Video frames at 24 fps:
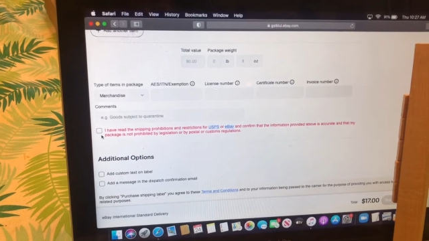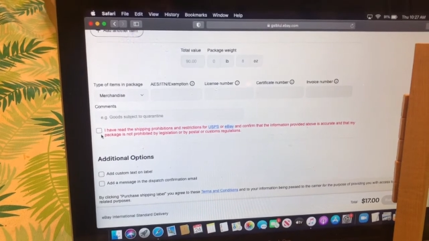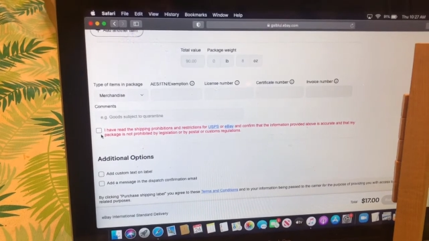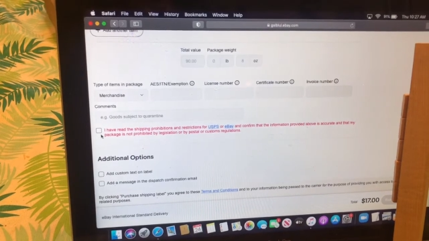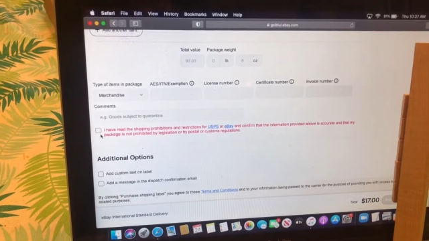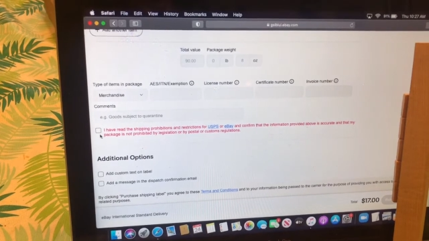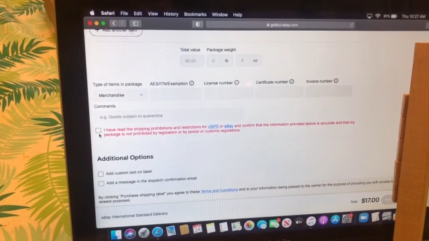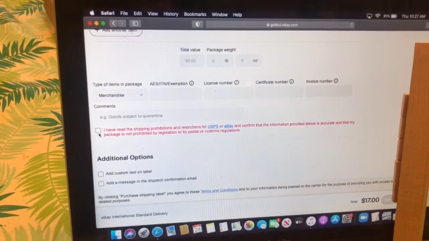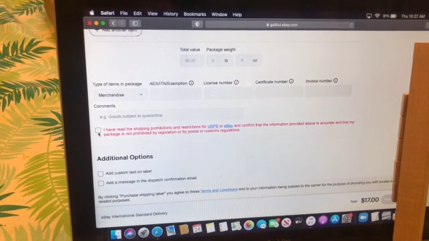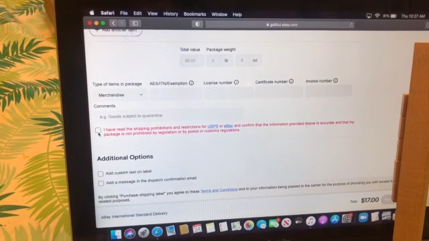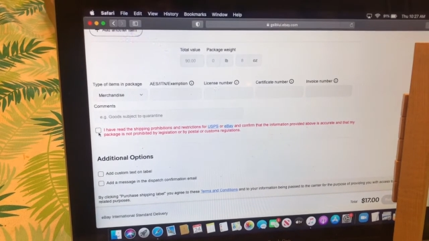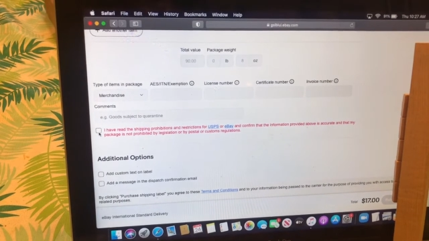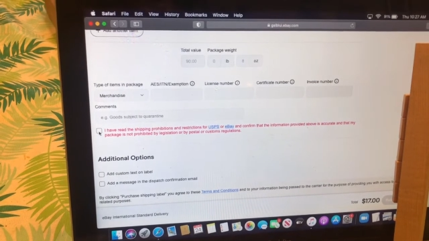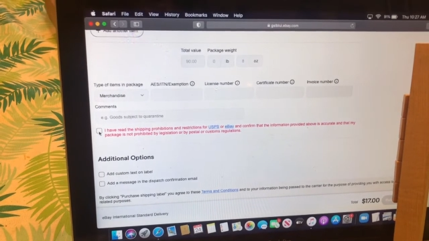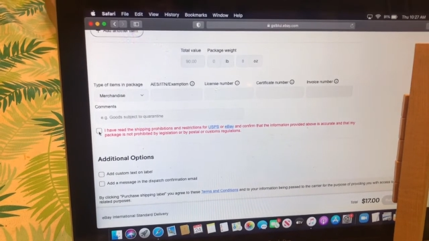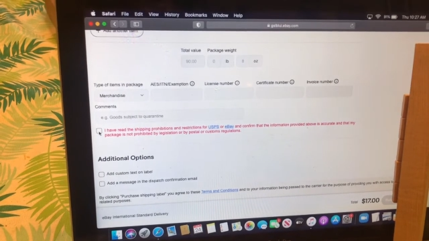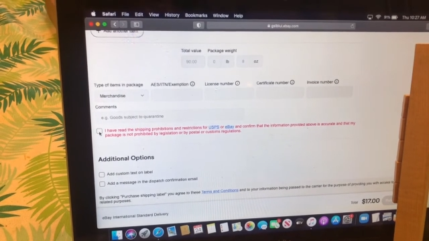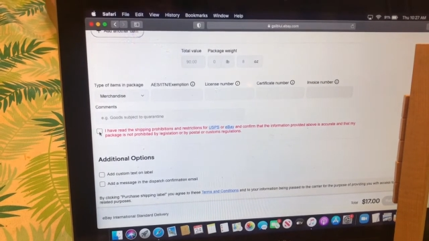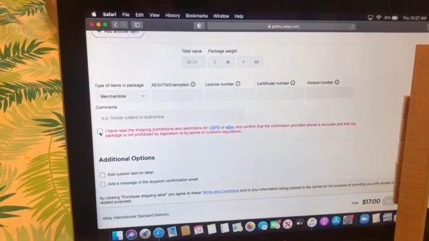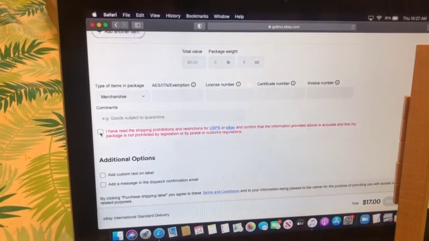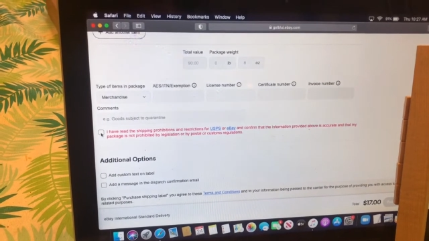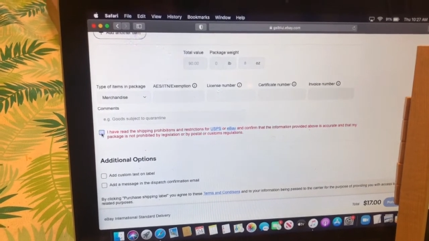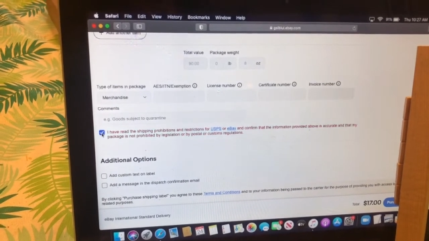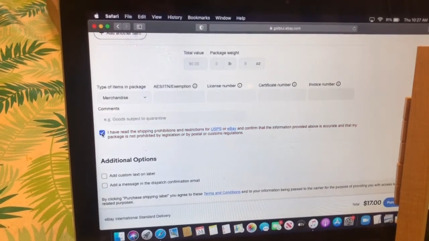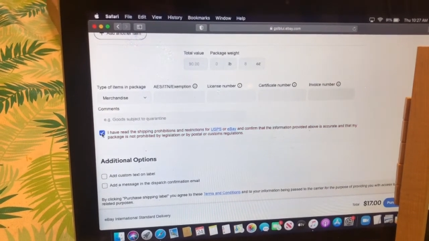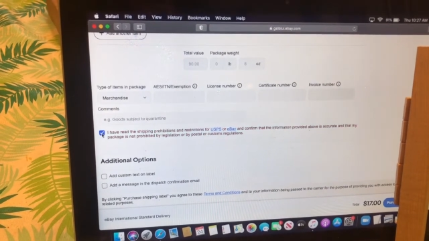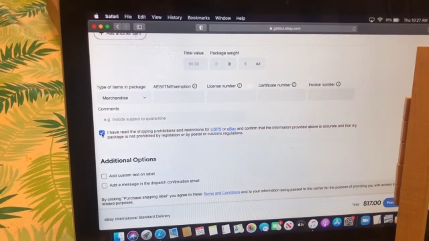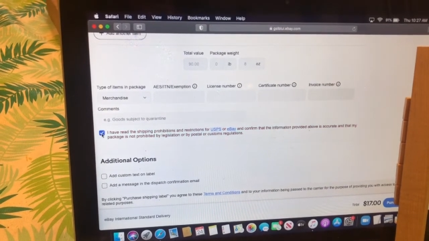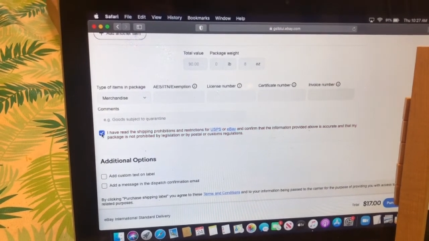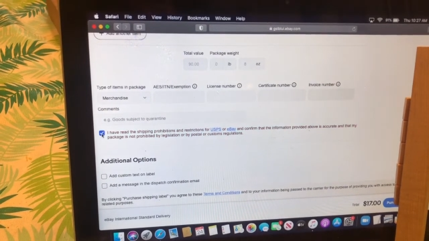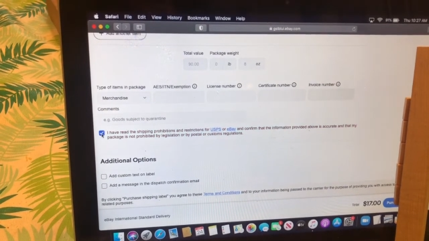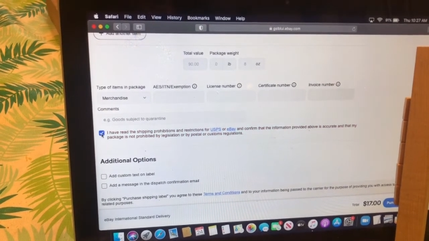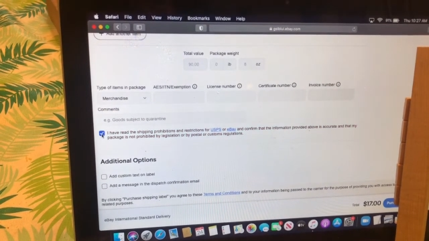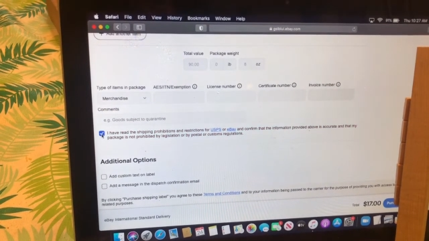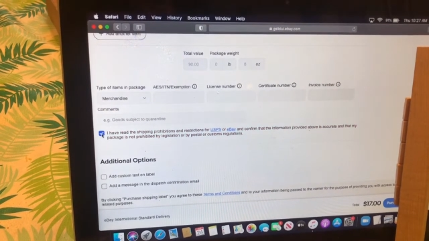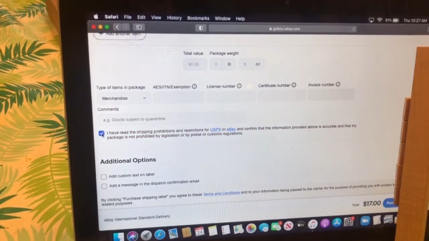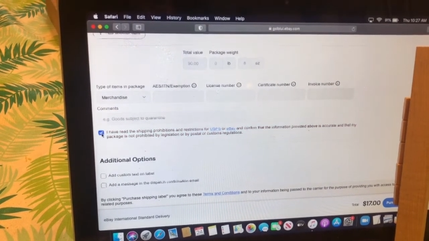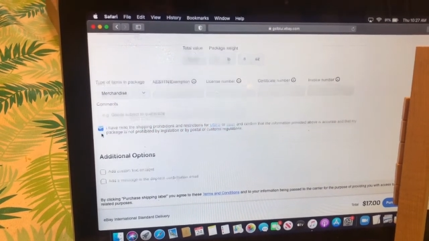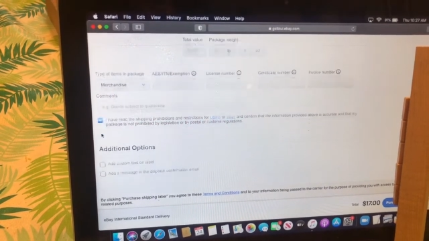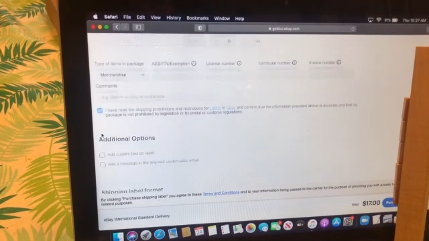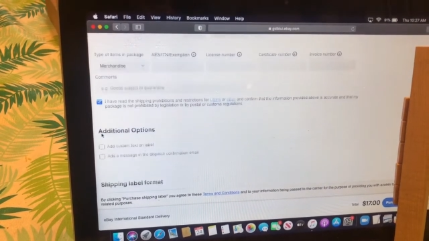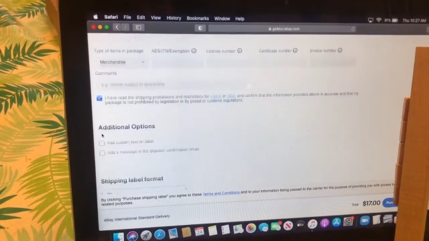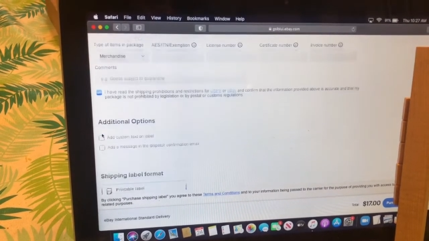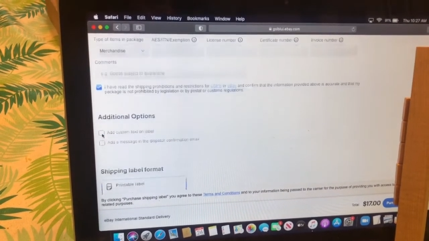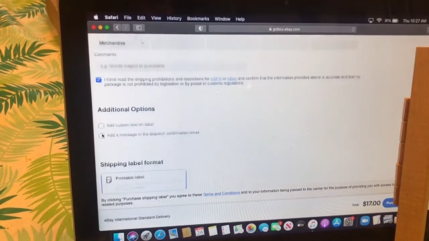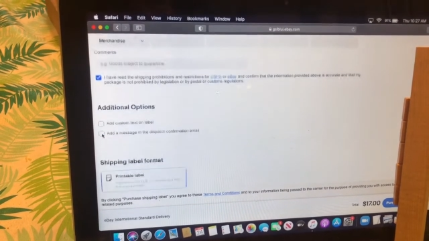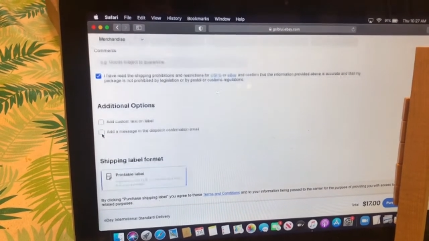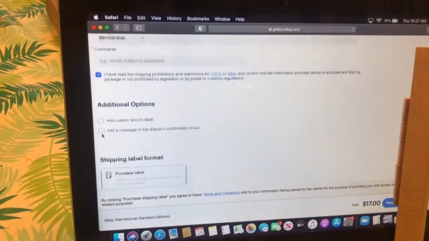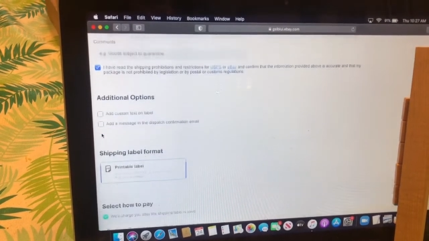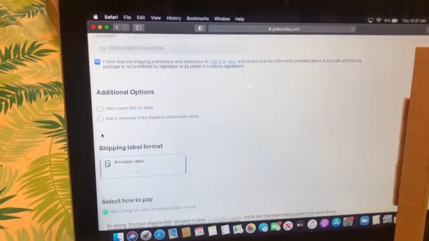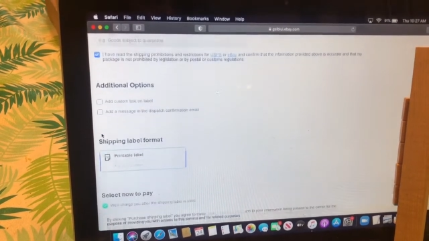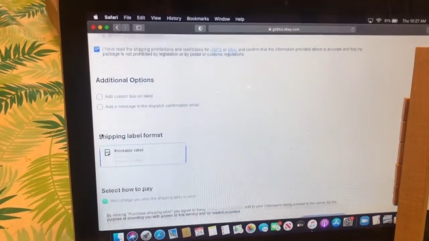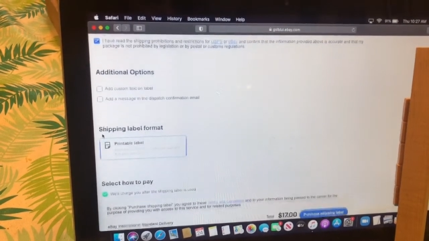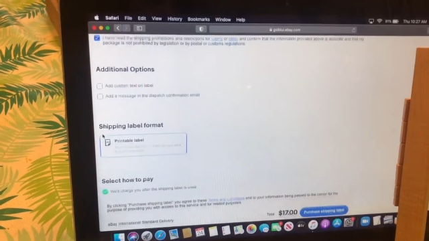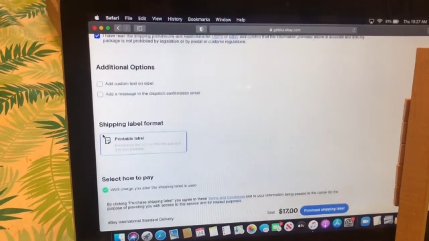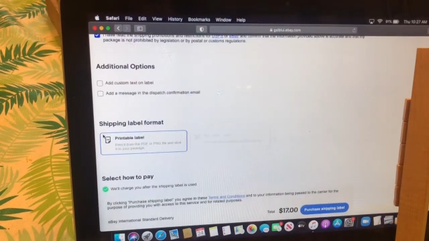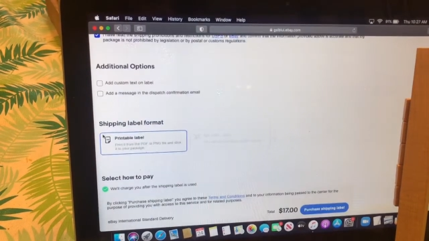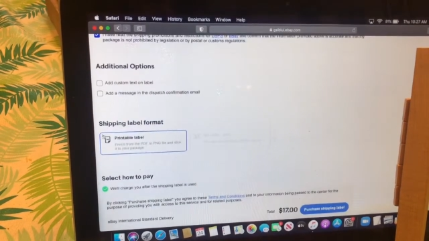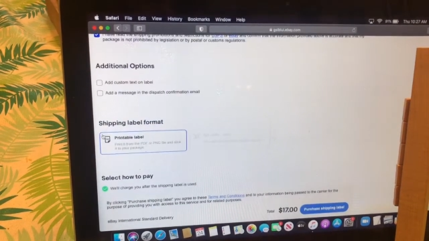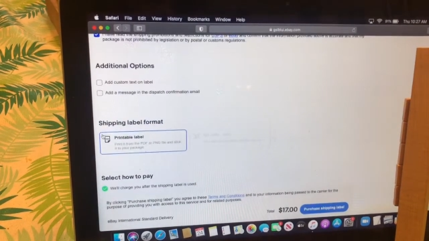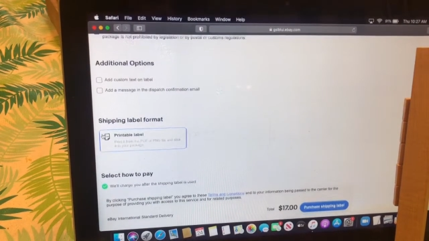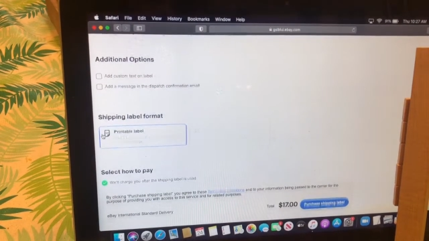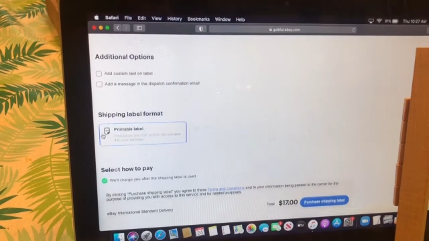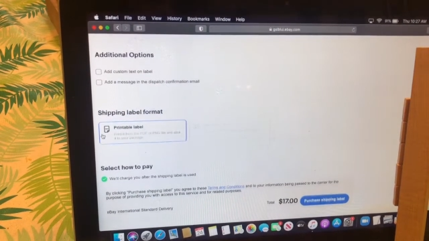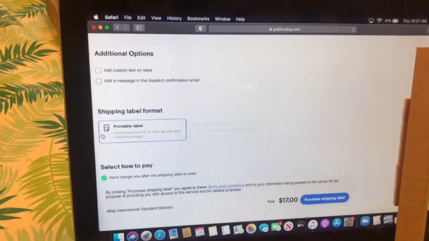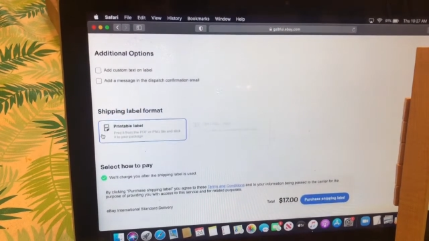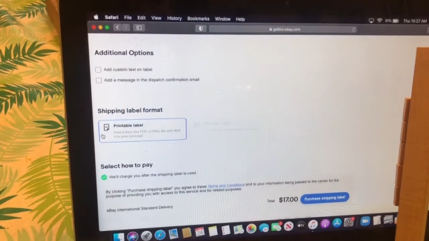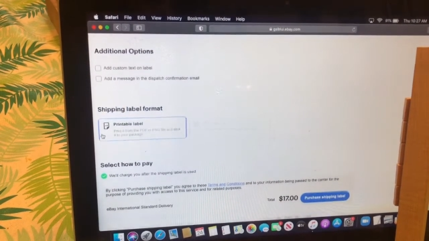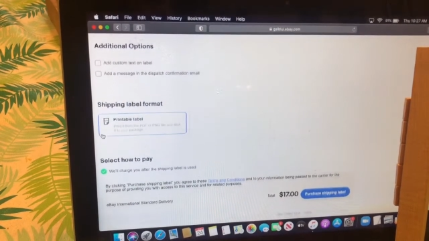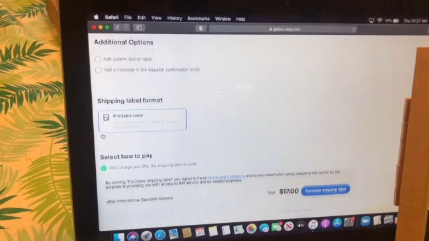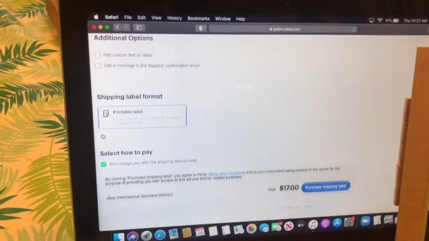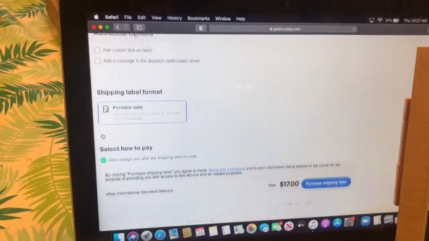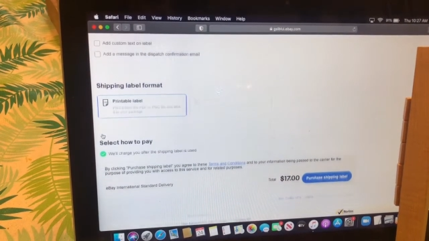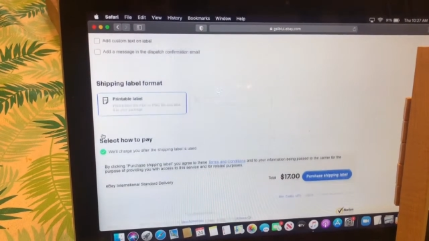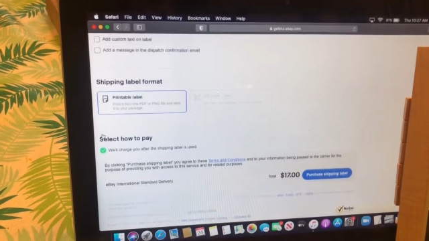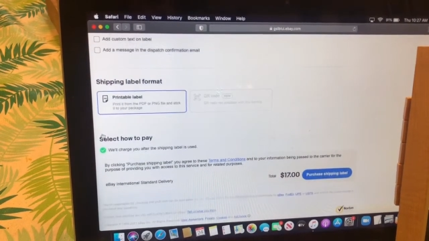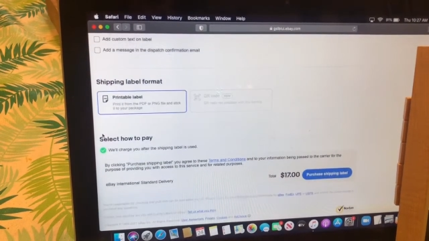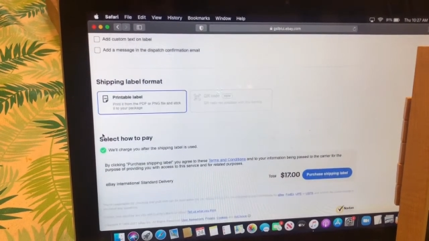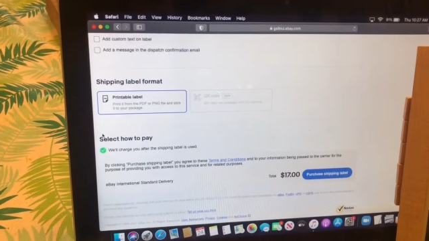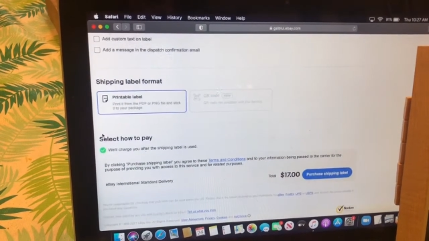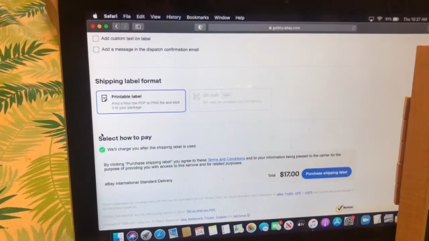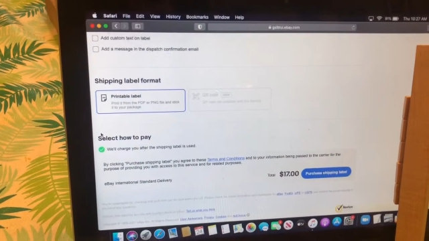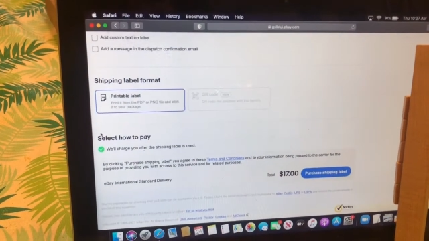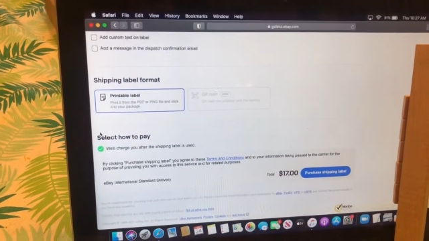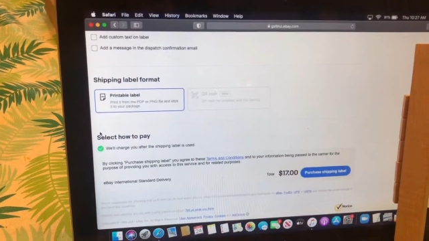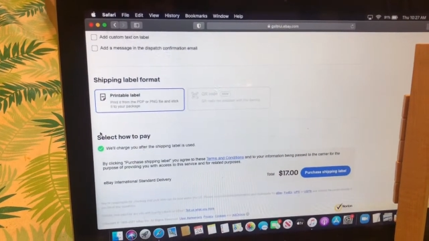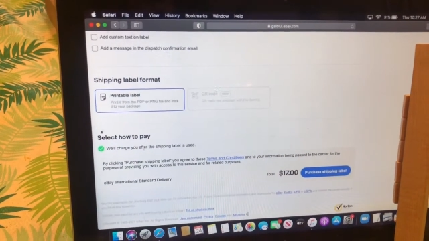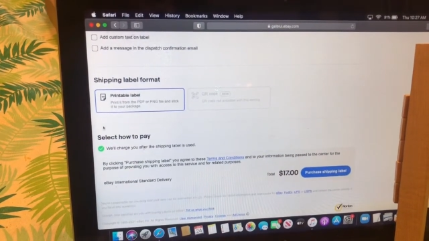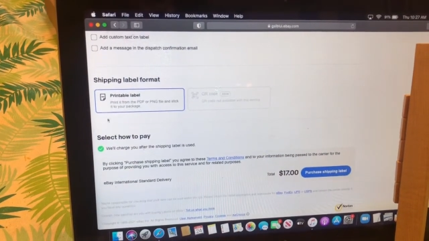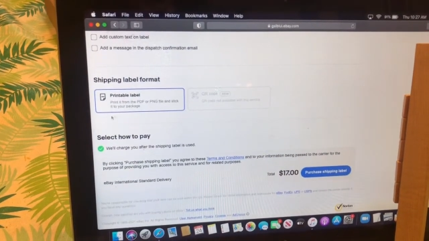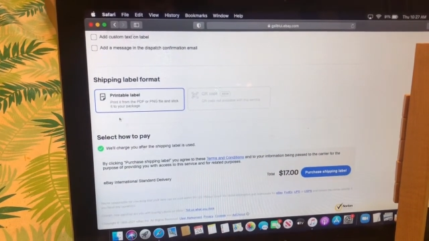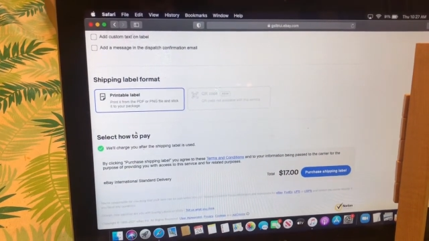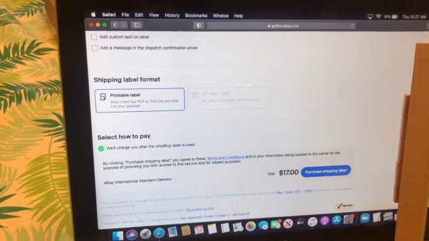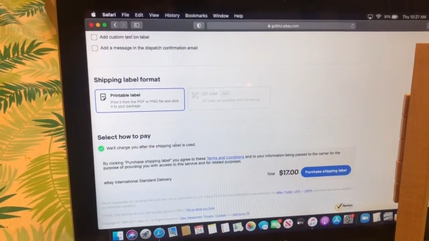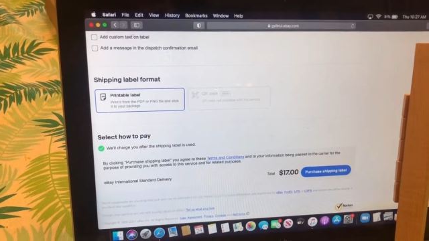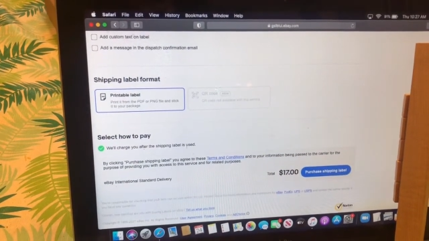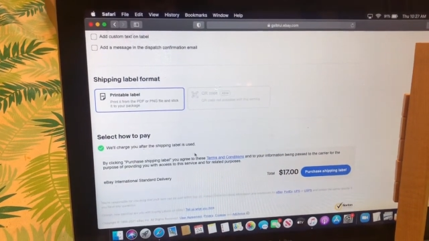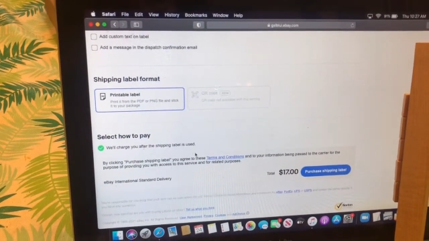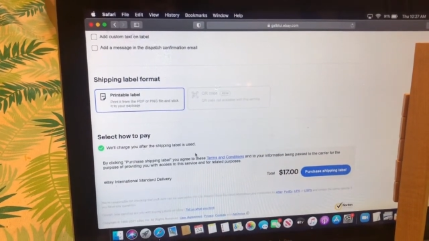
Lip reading: (no speaker visible)